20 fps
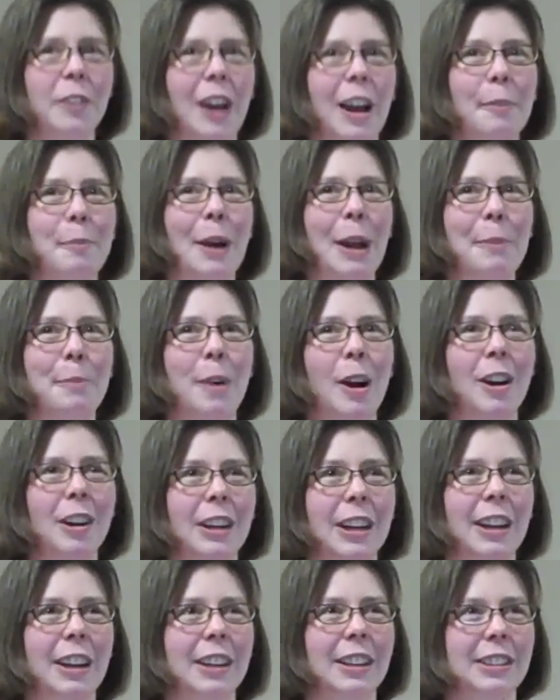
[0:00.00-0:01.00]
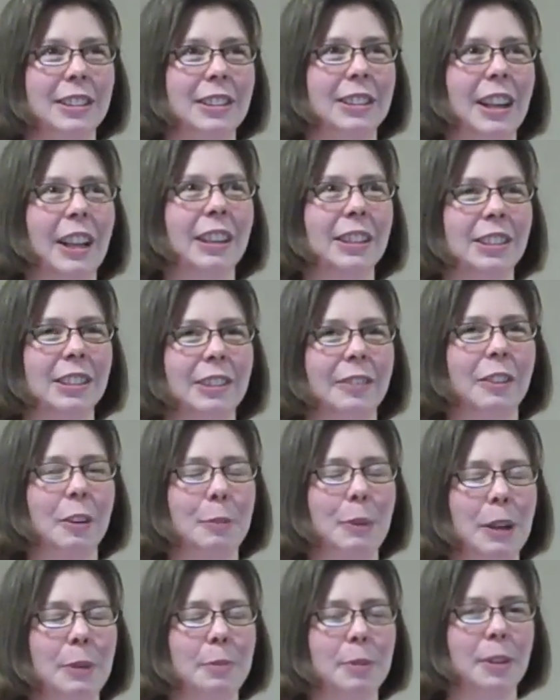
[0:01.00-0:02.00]
Uh, my market has changed of the
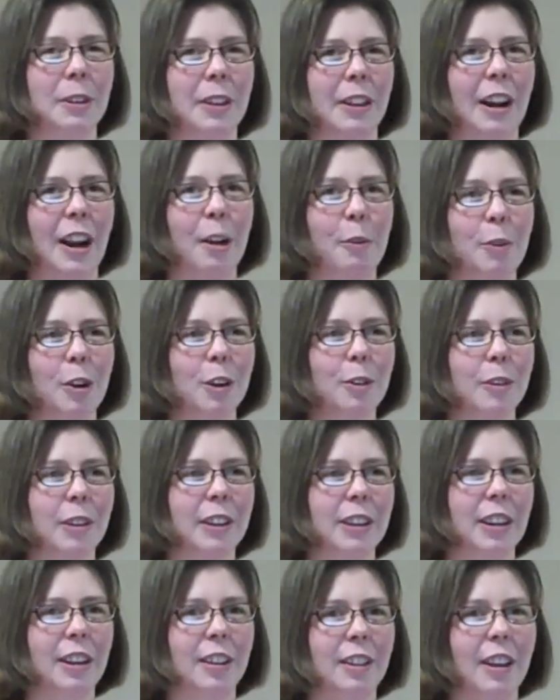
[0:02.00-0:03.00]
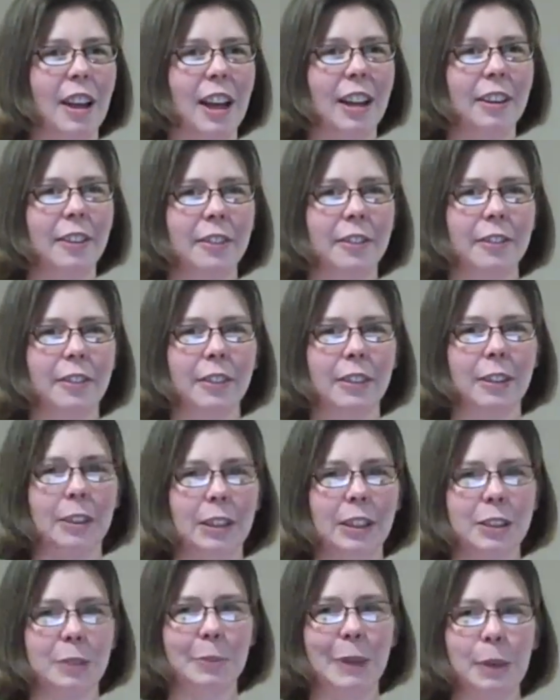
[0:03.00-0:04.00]
people that I work with and a lot of
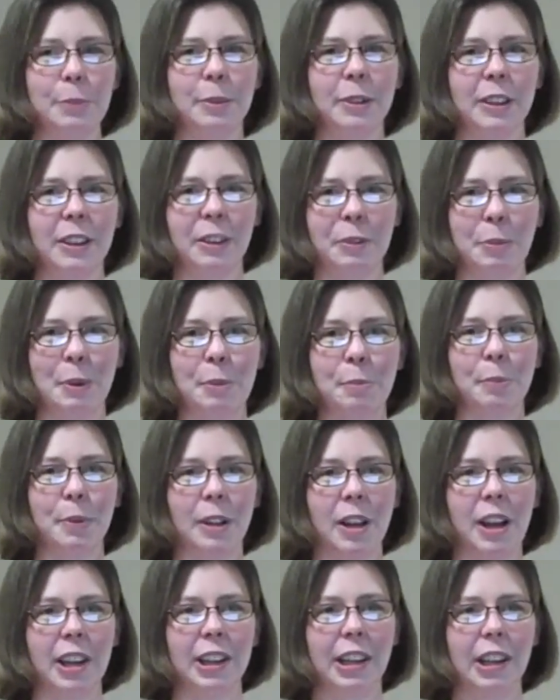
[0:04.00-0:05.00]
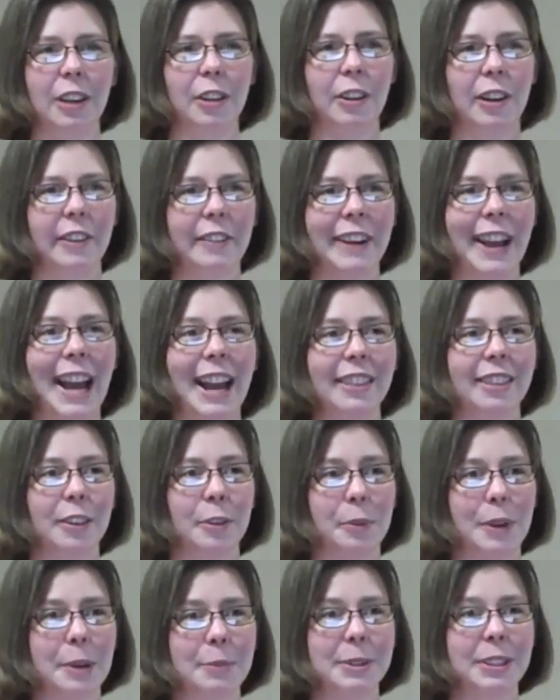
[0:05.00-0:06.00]
these people that have been blogging or have had their
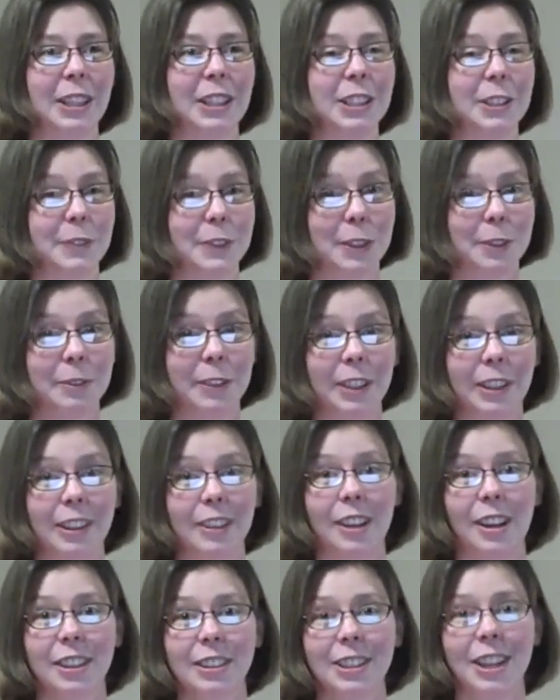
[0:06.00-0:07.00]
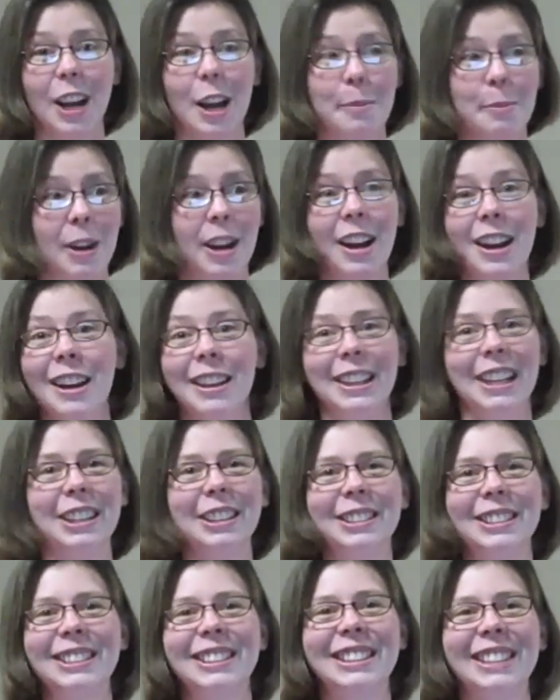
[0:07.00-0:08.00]
websites for a really long time
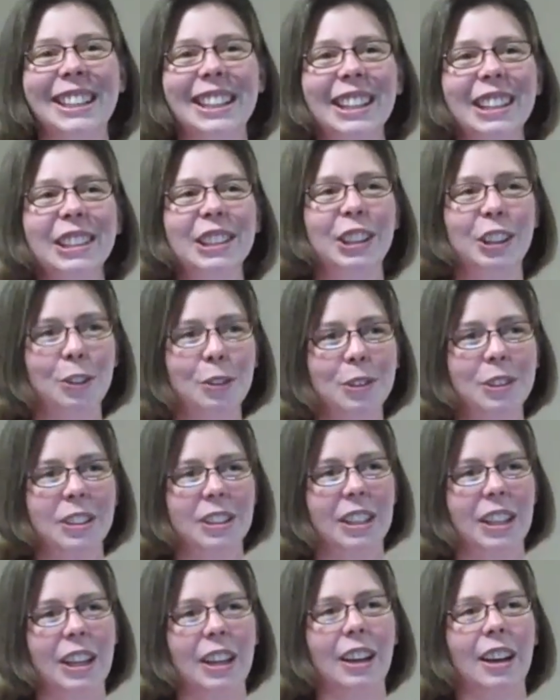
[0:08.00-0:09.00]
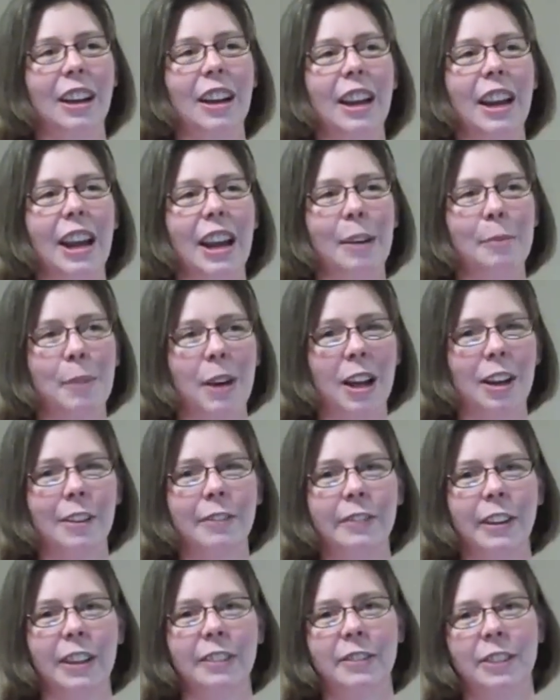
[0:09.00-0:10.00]
they're still using a
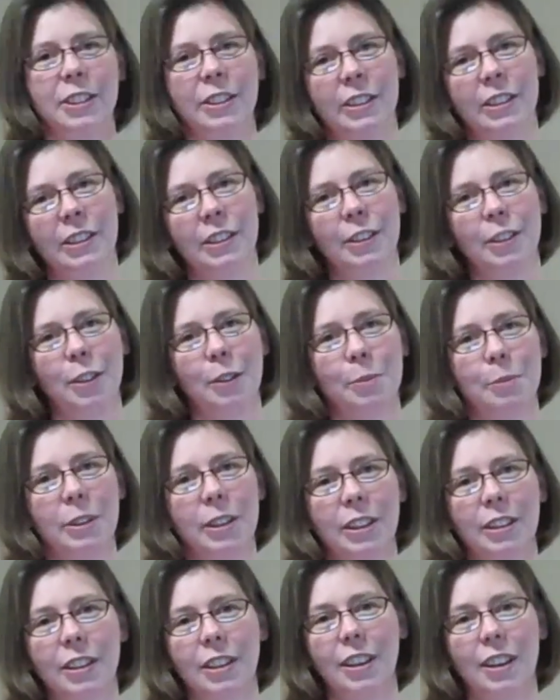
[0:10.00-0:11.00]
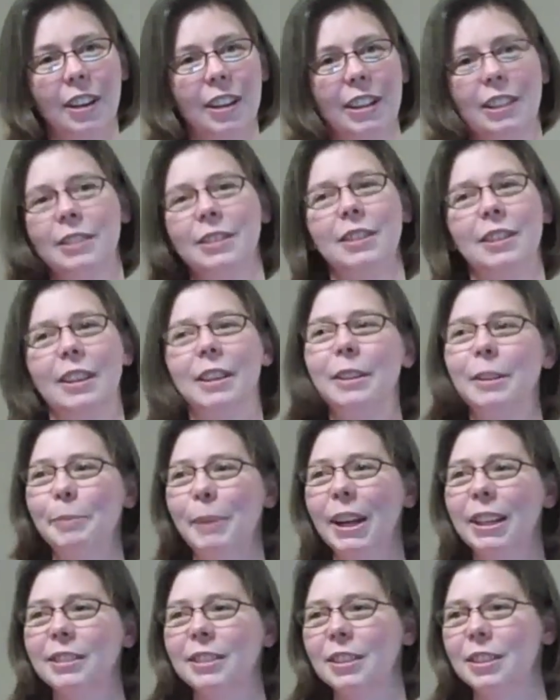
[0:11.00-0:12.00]
modified version of Kubrick it, it
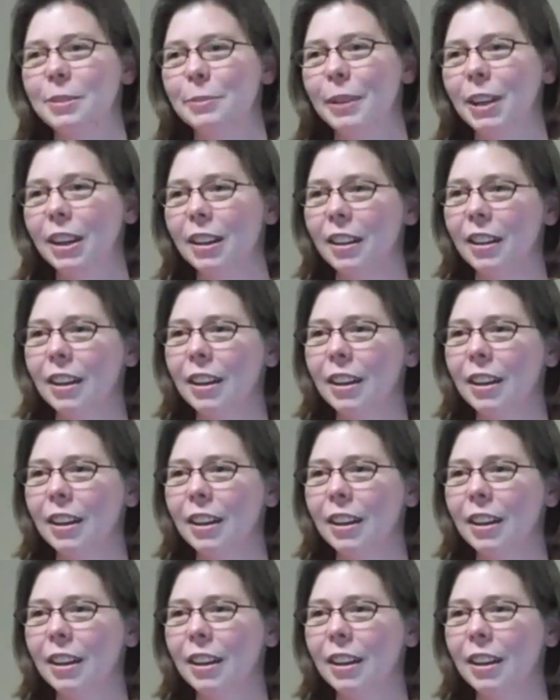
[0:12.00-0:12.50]
amazes me.